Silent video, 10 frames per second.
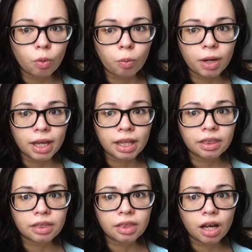
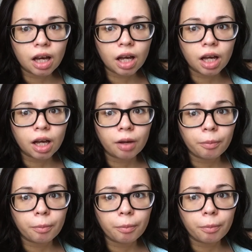with
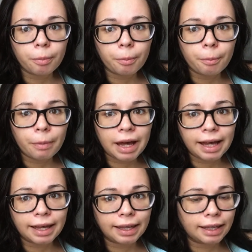
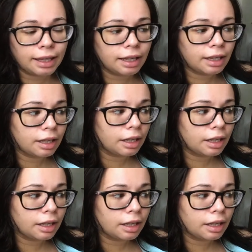my